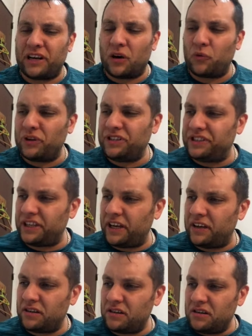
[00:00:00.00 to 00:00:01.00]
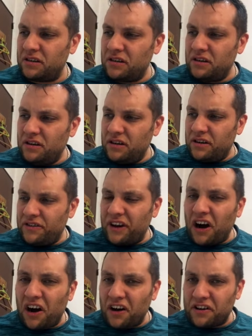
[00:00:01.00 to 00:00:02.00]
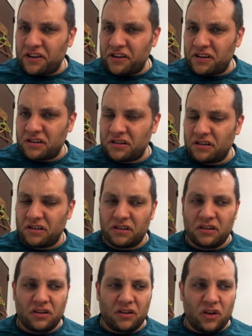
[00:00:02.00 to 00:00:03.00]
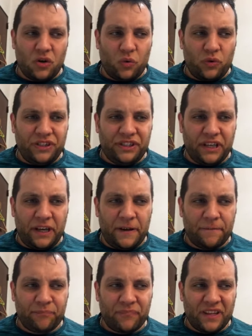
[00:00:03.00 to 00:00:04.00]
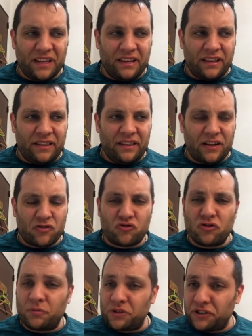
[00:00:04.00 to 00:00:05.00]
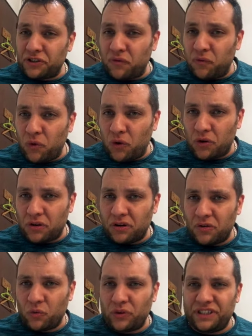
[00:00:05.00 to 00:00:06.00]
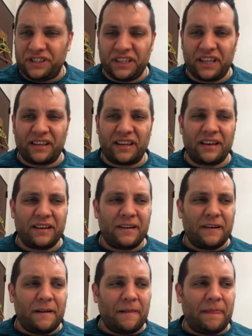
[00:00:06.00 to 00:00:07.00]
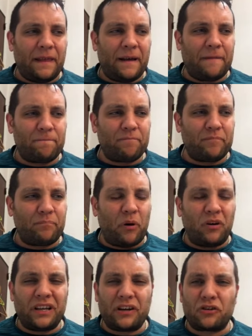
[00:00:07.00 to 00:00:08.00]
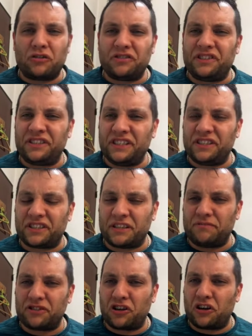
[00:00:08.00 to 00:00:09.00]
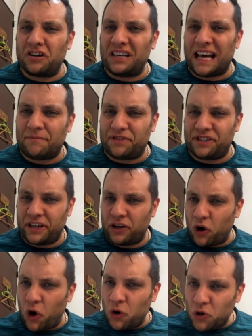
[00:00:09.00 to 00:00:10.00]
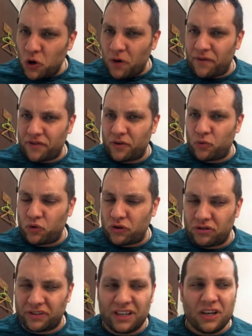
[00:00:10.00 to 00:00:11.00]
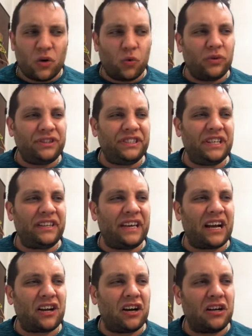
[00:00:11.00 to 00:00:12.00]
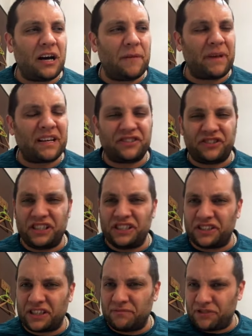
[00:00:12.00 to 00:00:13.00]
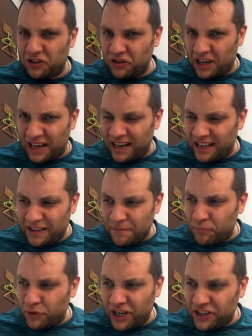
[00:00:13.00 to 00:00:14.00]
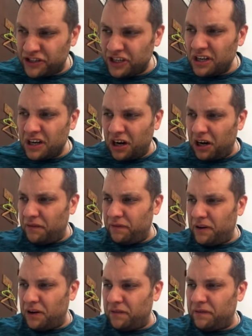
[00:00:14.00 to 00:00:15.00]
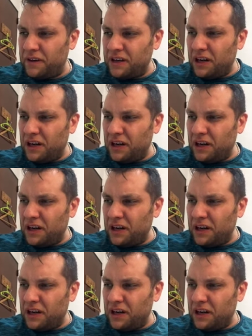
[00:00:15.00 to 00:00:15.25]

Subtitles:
now. We see the hunger, we see the rumors of war, we see the political systems collapsing all over the world. We see the economic systems at the brink of